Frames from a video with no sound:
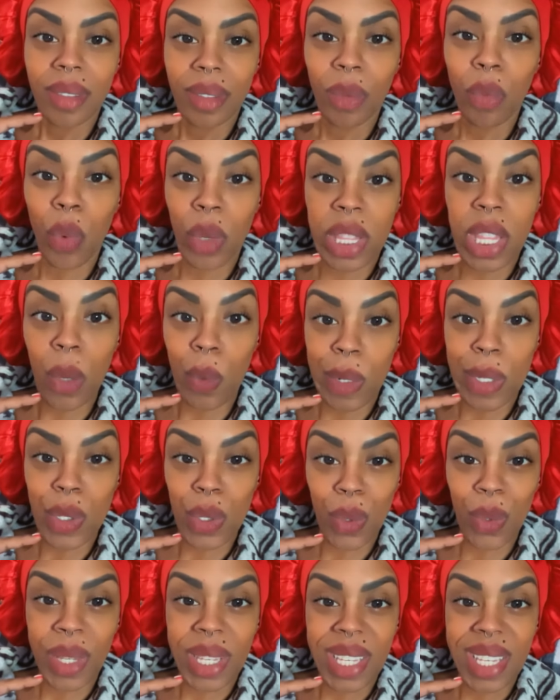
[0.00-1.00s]
what they were
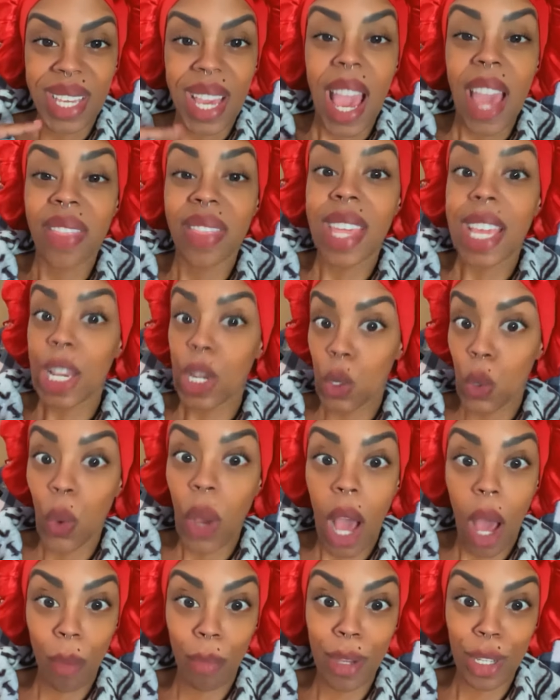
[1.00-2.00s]
doing and they knew
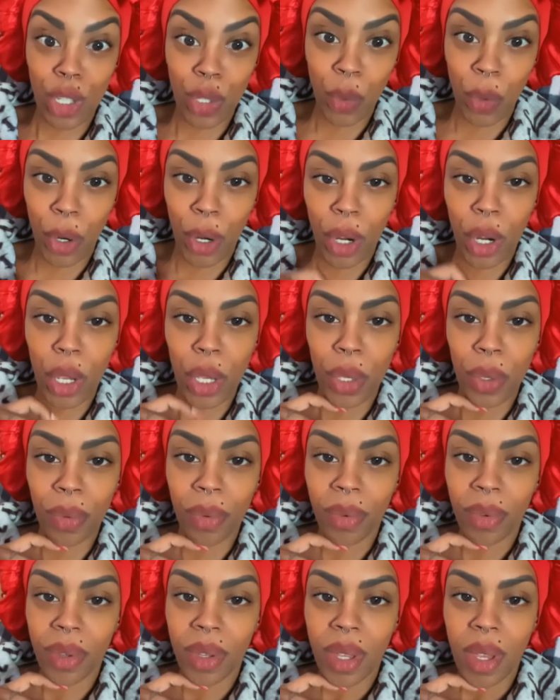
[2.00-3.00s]
how much it would hurt you.
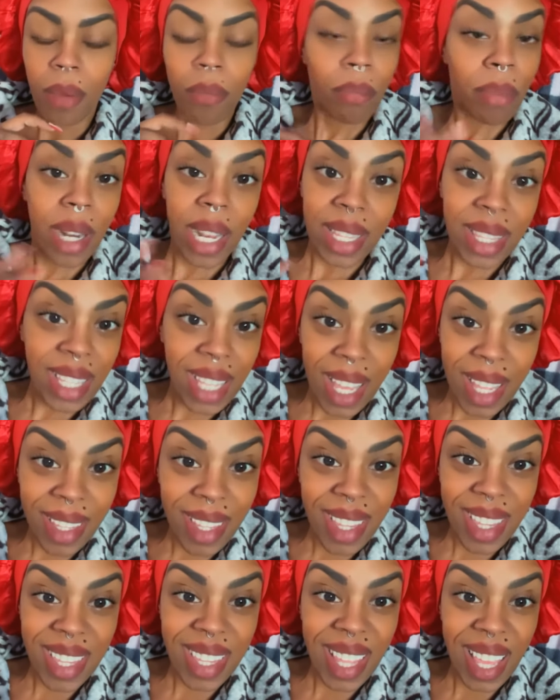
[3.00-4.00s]
But at the end of
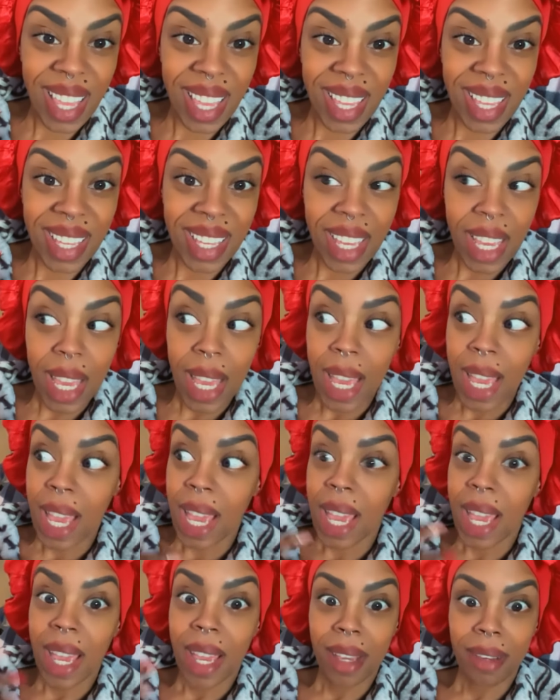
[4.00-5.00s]
the day,
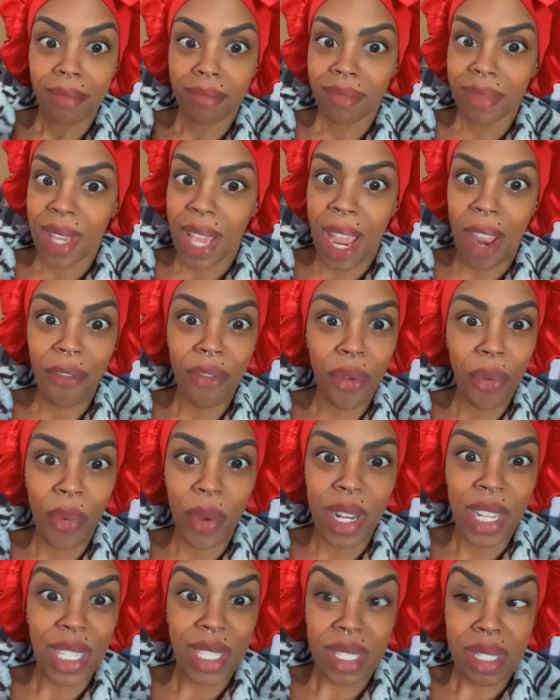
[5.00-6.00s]
everyone
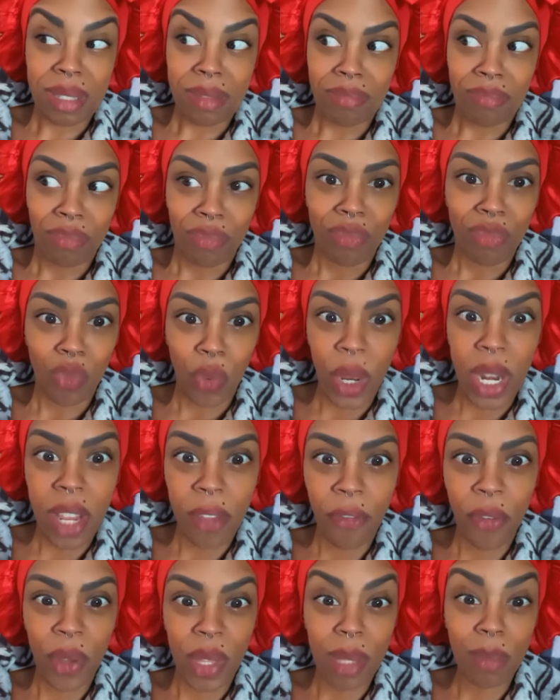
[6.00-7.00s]
is really
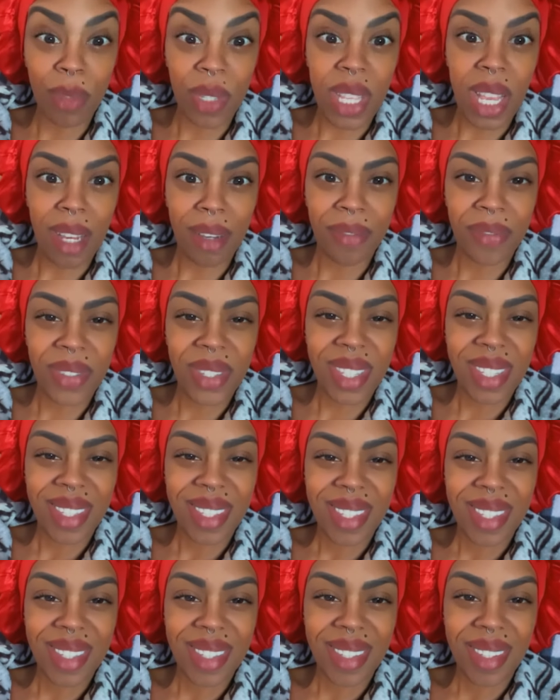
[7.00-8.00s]
for themselves,
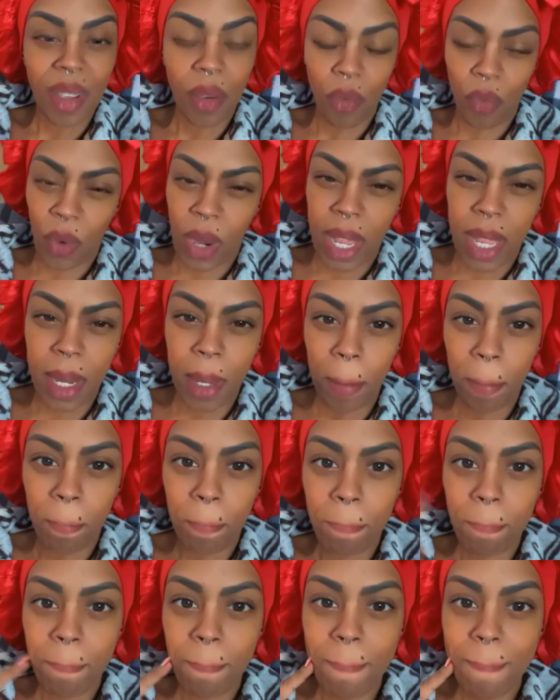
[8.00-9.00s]
right?
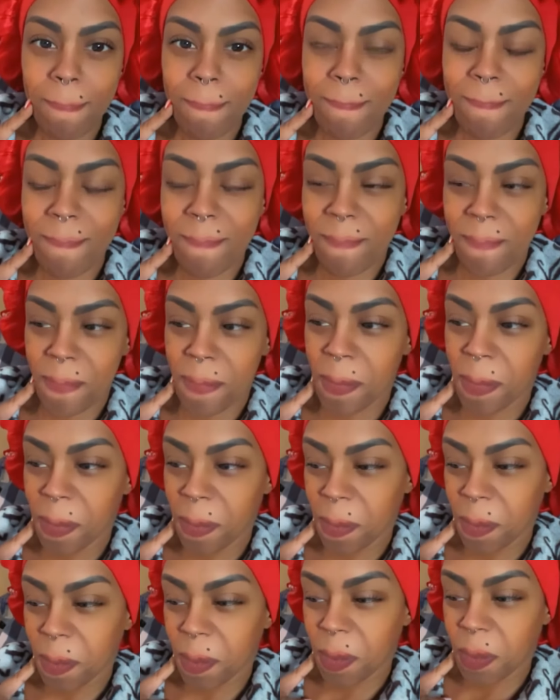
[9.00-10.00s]
Hmm.
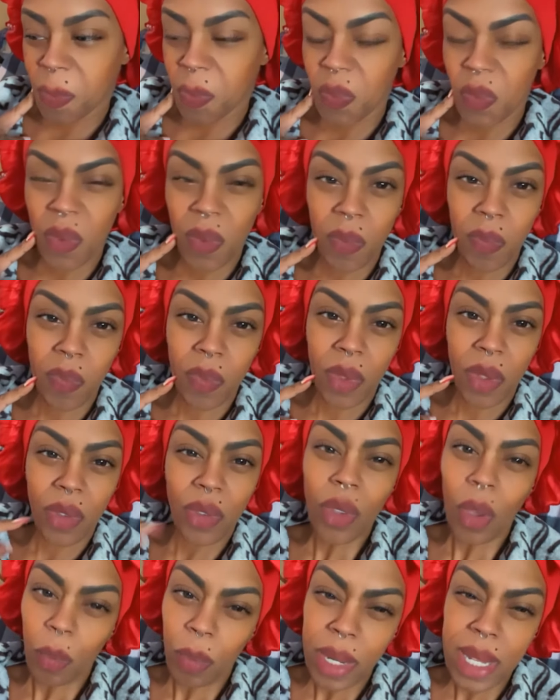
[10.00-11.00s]

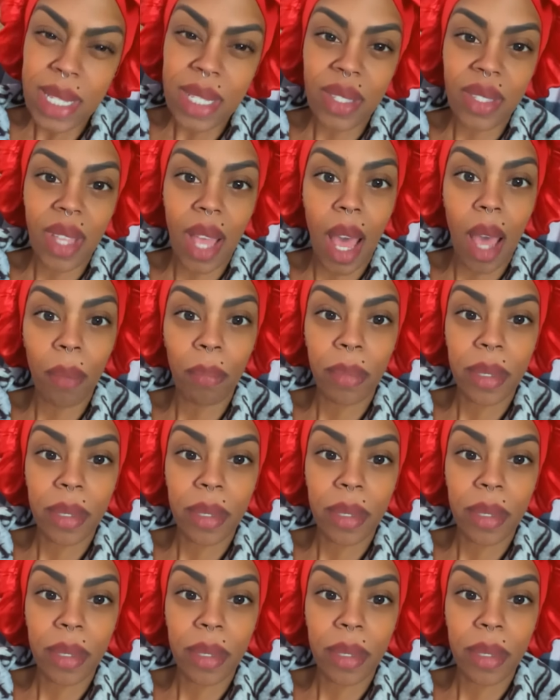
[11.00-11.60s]
So please stop.